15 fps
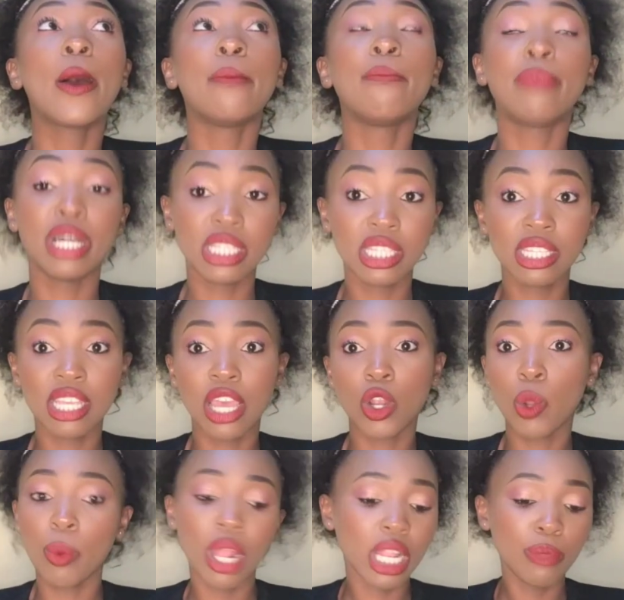But yeah,
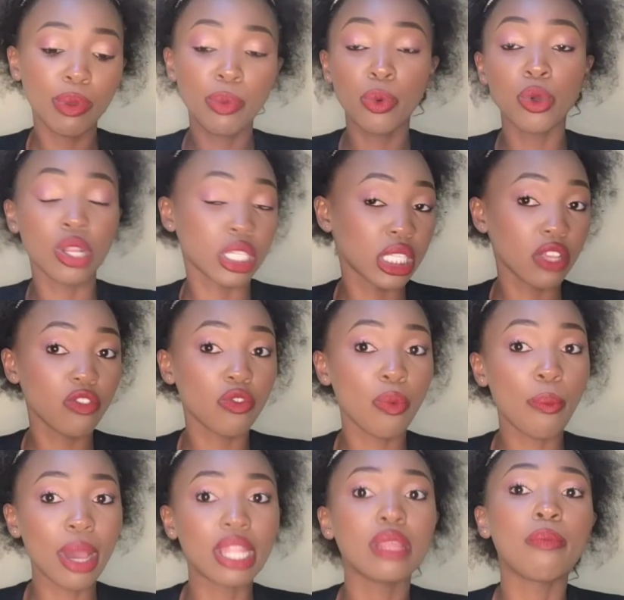normally people receive
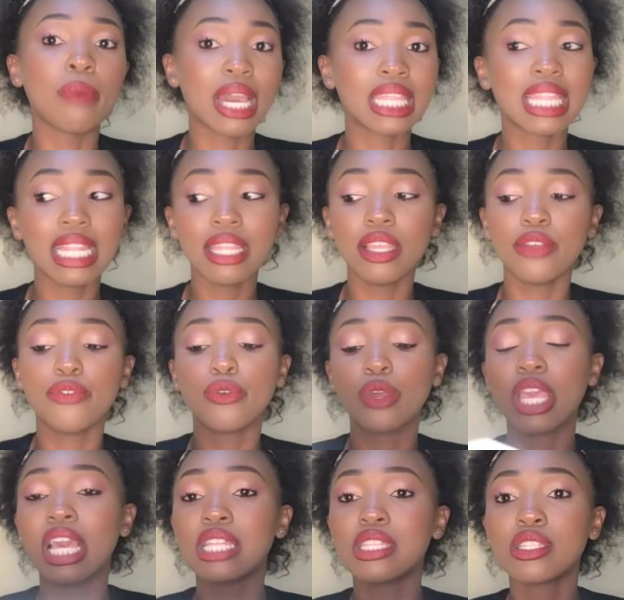money monthly. If you
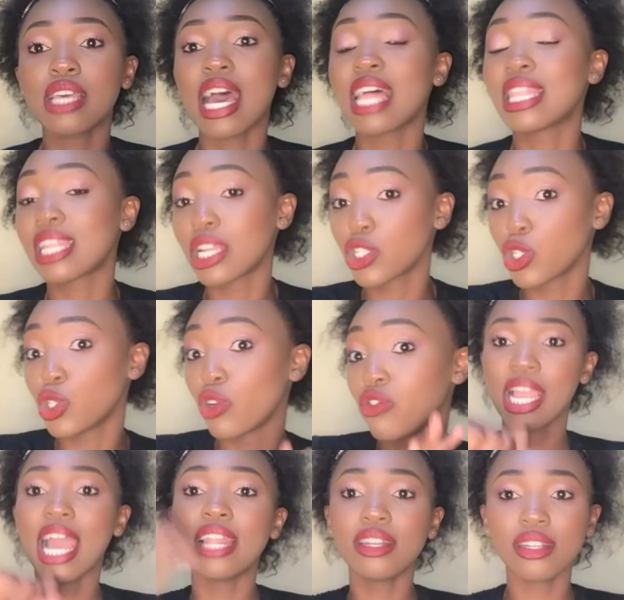get a threshold of
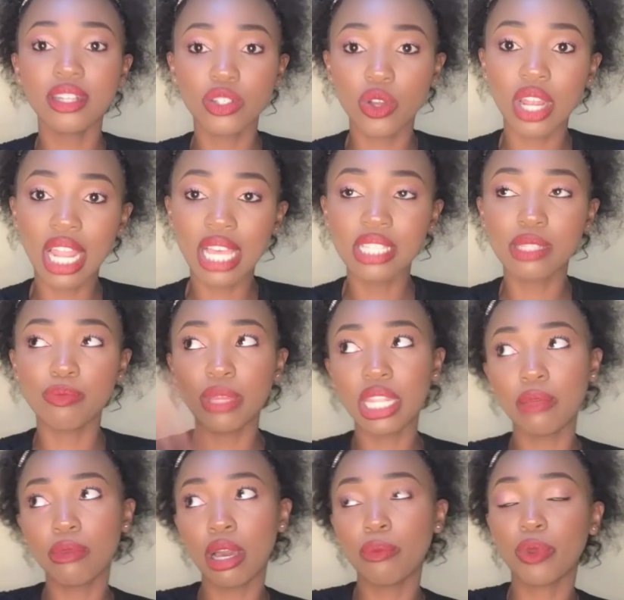$100
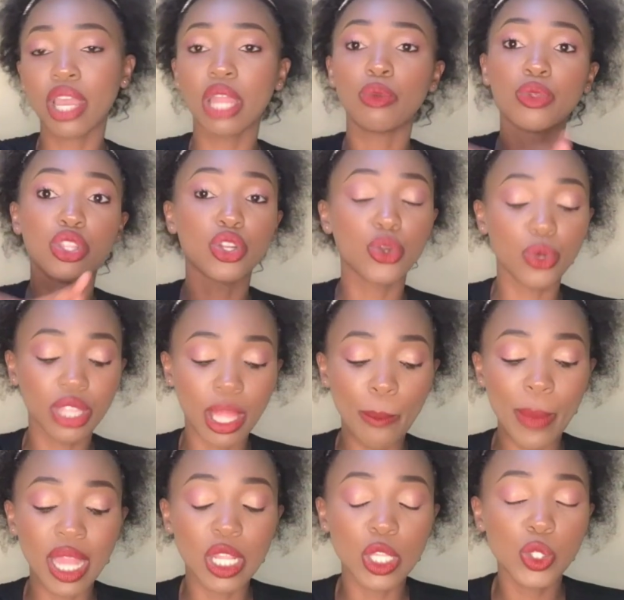minimum, you can withdraw the
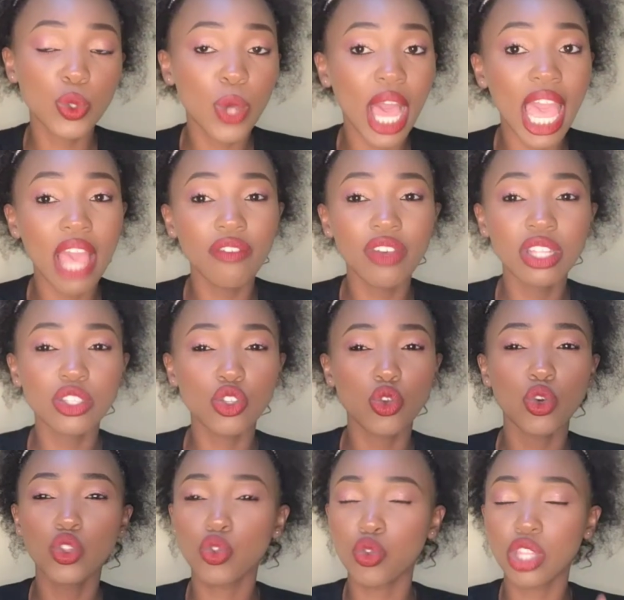money. So I haven't
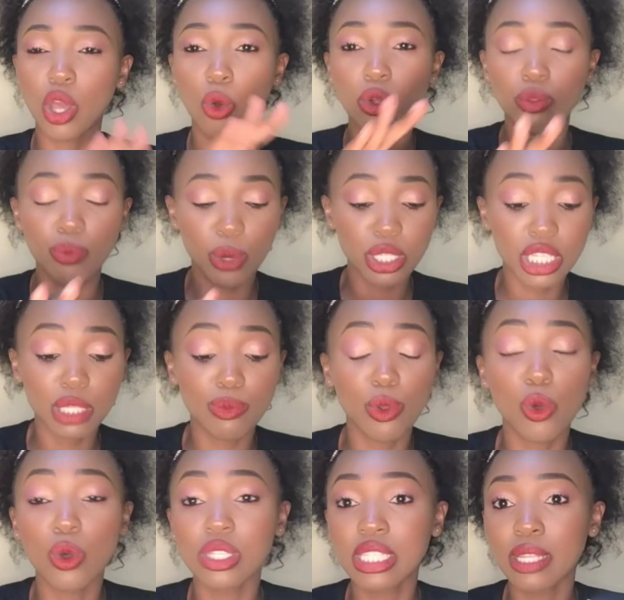gone through the whole process
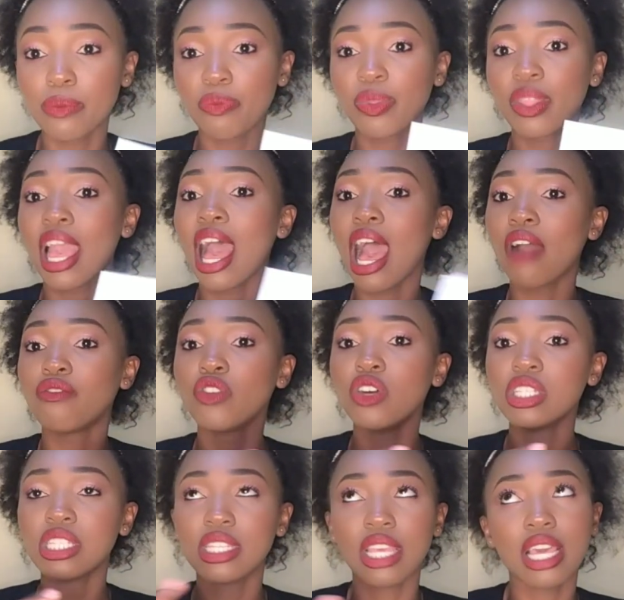because I've
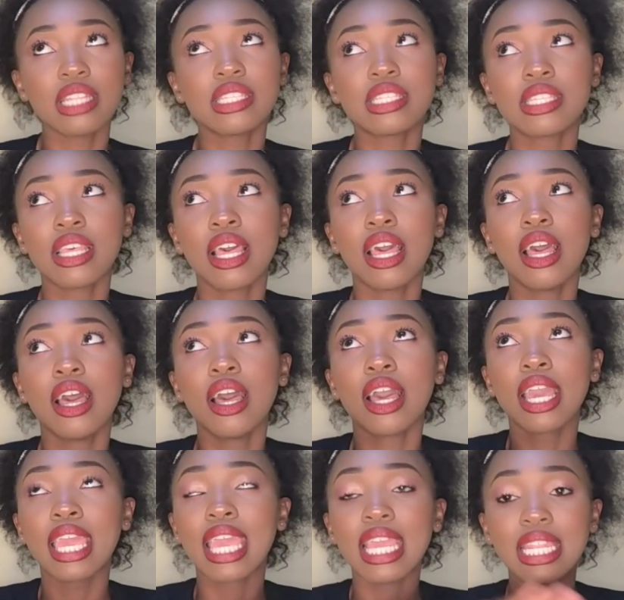not yet
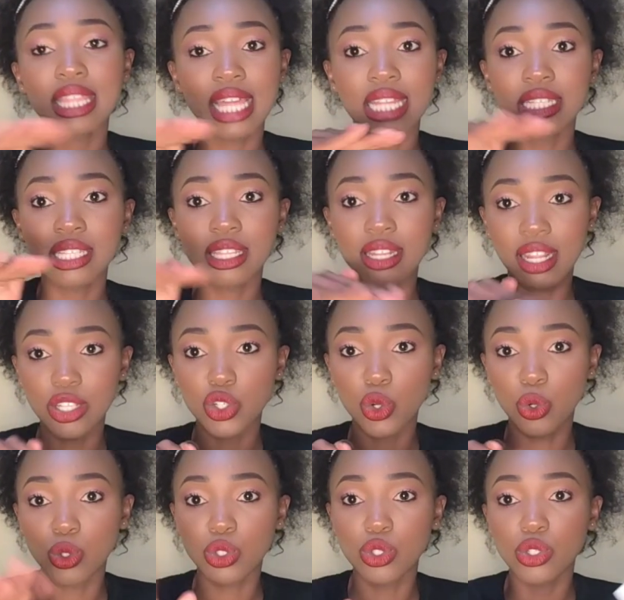gained that
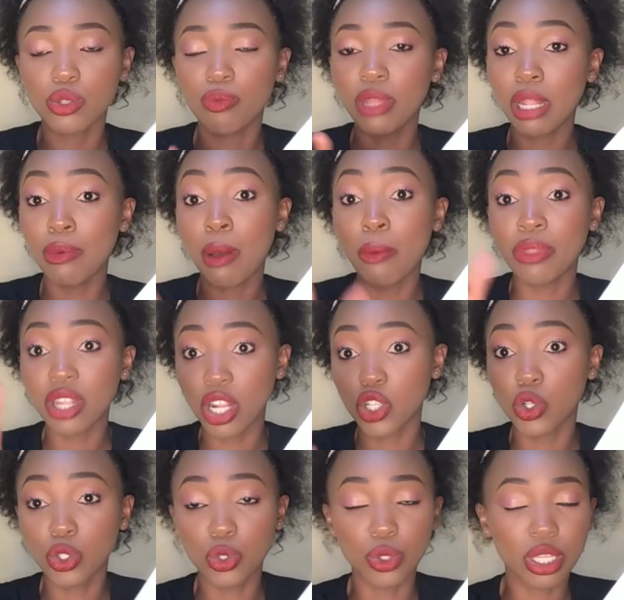threshold, minimum
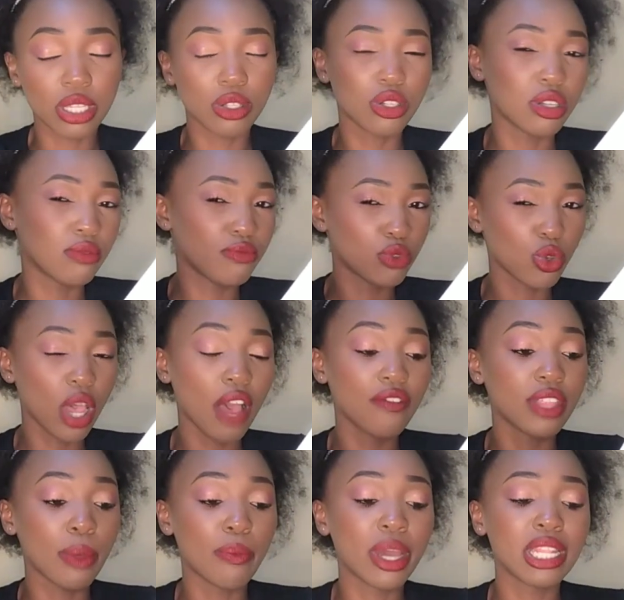threshold to have
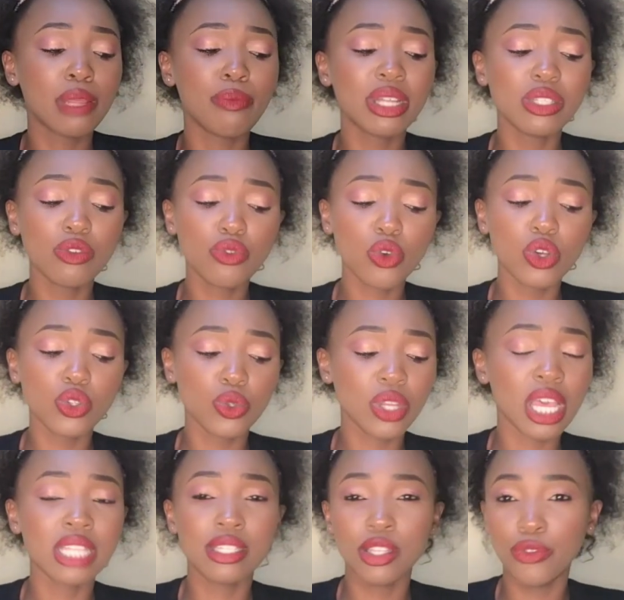the money. But of course, you
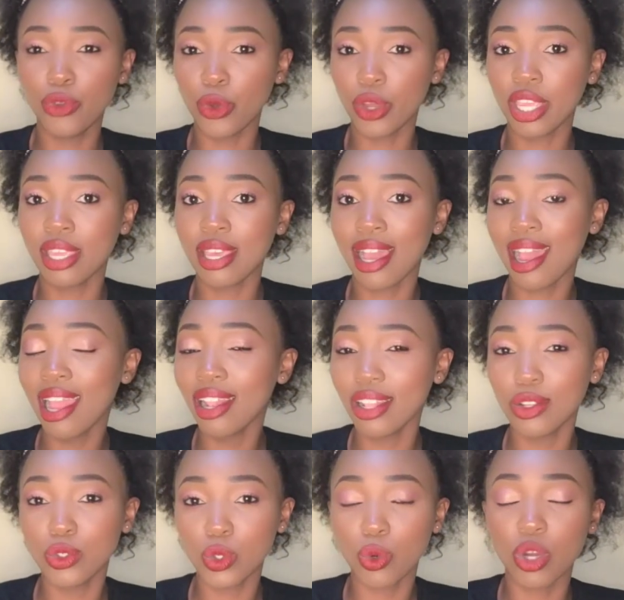guys, if you're here,
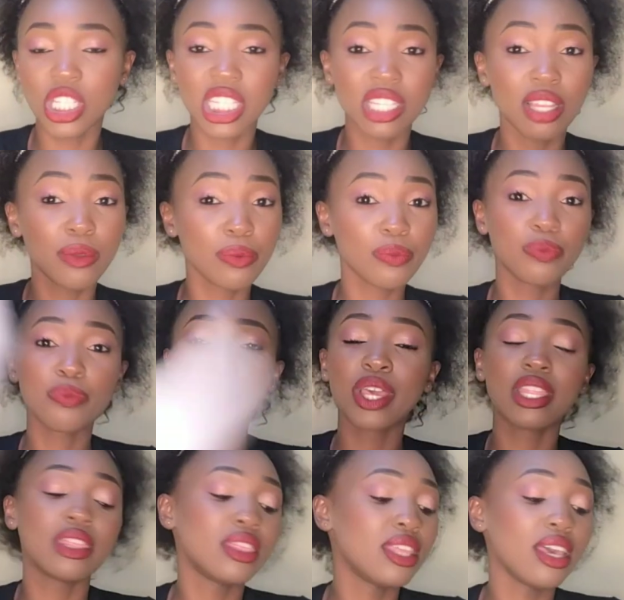kindly do watch
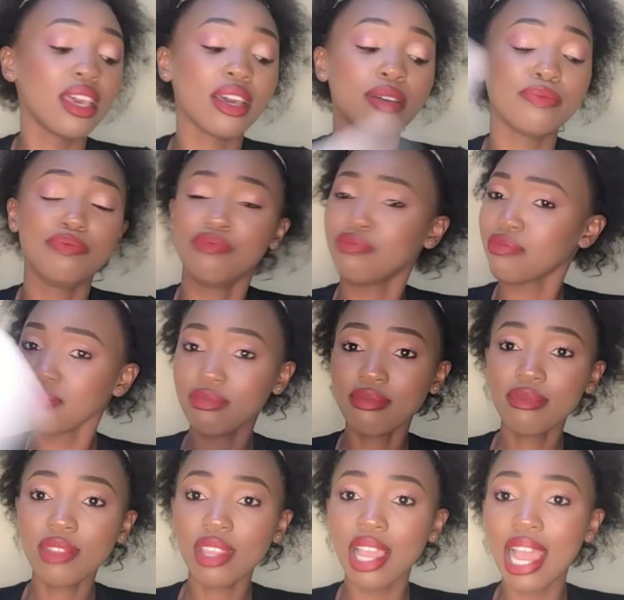the
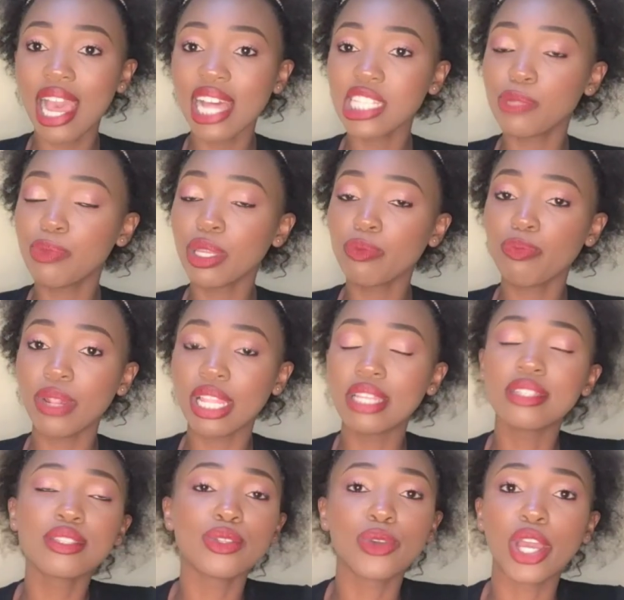ads being
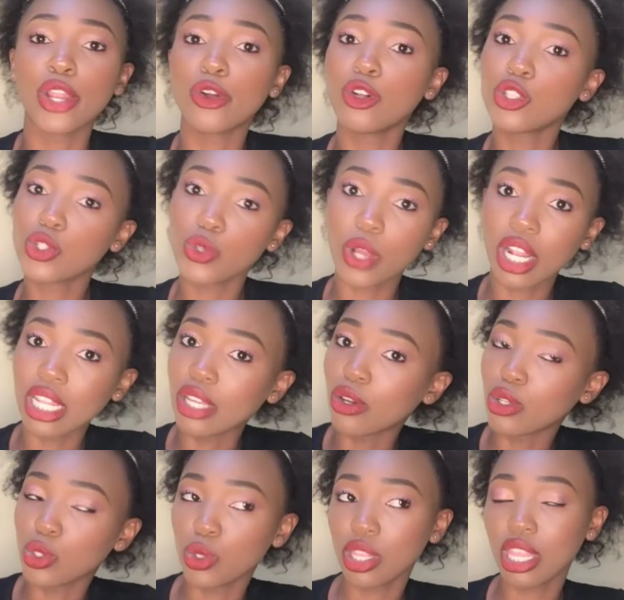placed. You can also click
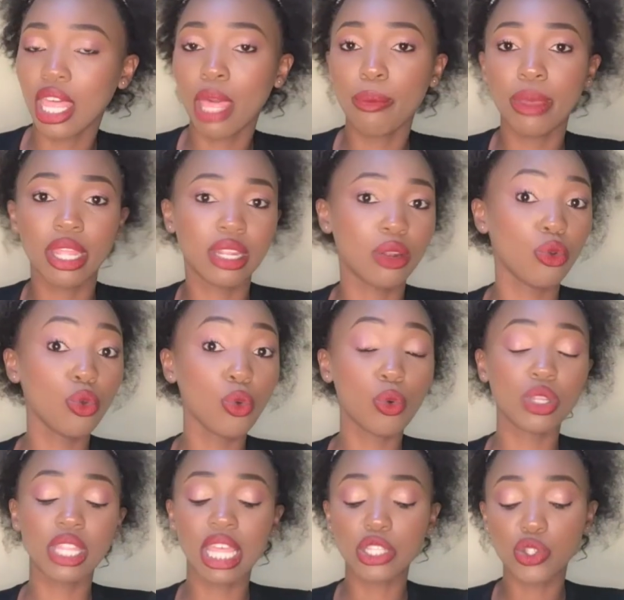onto them and look
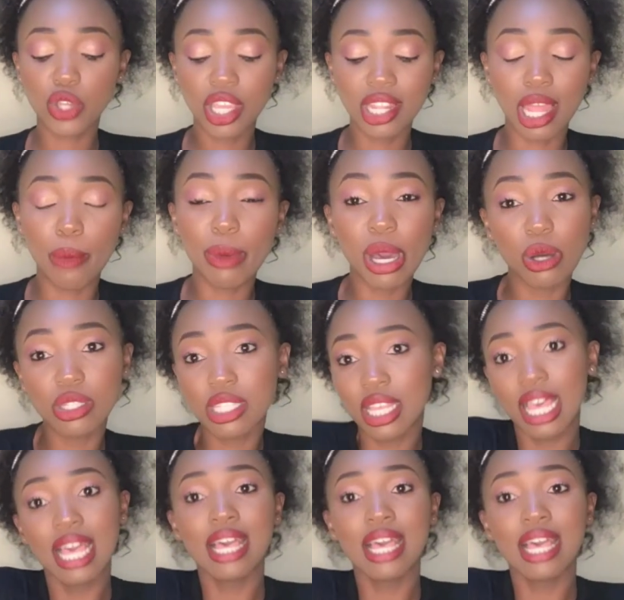what they're talking about.